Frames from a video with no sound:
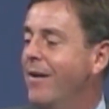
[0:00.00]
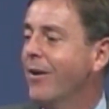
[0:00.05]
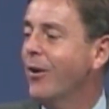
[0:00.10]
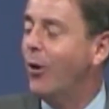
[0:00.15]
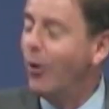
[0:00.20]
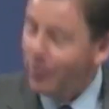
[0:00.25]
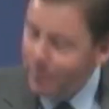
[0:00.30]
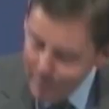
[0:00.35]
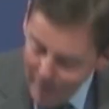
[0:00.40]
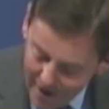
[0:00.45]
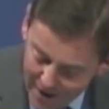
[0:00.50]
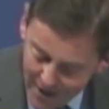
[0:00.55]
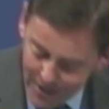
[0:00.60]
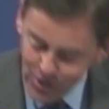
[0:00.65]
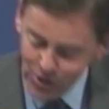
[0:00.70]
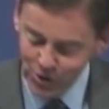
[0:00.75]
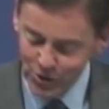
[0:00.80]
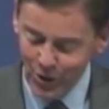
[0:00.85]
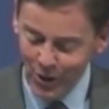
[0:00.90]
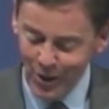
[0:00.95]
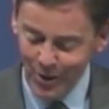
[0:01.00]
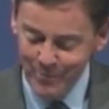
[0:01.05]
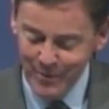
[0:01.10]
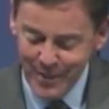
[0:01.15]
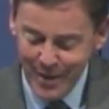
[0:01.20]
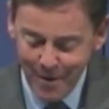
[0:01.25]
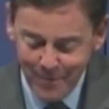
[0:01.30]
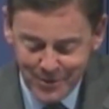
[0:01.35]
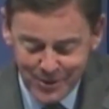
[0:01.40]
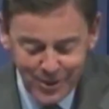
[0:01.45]
Good man, Solomon.
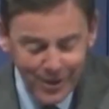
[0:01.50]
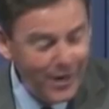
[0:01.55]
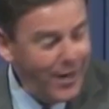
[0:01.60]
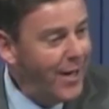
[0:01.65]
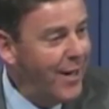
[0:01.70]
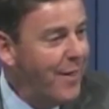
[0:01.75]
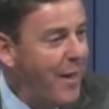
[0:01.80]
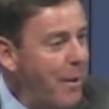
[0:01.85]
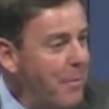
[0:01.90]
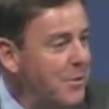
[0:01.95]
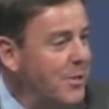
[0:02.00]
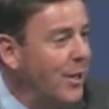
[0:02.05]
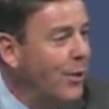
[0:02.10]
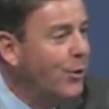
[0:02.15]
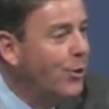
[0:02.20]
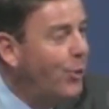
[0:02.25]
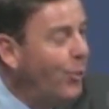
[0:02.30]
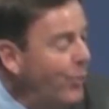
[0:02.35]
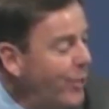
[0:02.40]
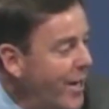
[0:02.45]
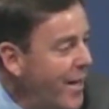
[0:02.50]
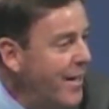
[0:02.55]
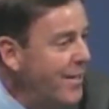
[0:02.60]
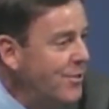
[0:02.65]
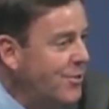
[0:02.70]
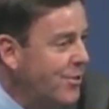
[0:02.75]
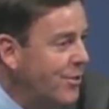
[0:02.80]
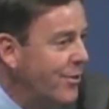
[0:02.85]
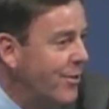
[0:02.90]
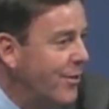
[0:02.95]
That was, that was a good
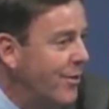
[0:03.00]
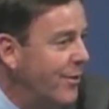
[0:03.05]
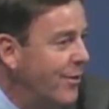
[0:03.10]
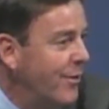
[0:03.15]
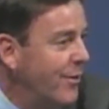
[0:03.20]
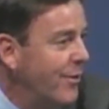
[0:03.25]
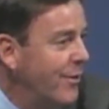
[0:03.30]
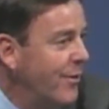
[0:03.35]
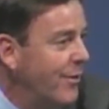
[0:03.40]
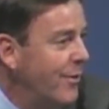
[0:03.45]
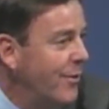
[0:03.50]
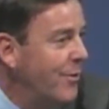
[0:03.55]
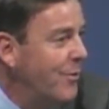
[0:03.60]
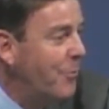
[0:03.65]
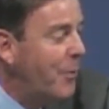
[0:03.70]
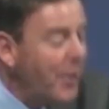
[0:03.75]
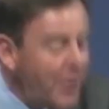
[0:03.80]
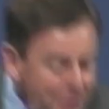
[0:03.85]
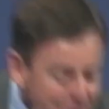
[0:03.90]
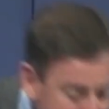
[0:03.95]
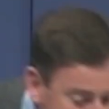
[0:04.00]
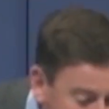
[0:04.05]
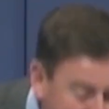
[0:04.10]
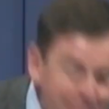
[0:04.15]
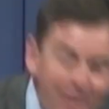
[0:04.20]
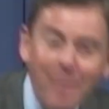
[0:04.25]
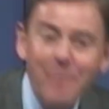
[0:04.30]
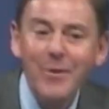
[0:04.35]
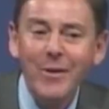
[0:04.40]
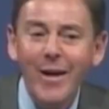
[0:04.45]
answer. Where did you
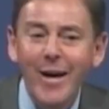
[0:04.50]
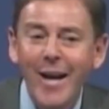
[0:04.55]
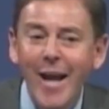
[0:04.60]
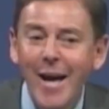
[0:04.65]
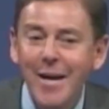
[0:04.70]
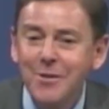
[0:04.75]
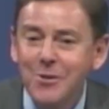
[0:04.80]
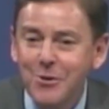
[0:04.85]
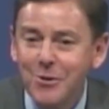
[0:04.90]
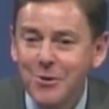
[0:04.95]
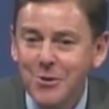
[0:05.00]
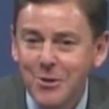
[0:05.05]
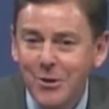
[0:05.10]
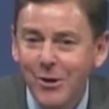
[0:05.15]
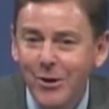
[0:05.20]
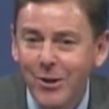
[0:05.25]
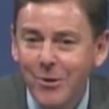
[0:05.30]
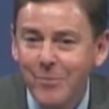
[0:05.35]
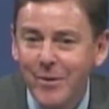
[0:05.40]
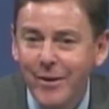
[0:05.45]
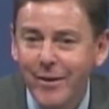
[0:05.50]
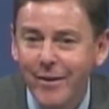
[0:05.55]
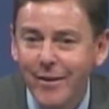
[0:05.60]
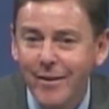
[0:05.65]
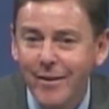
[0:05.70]
come up with that answer, Solomon?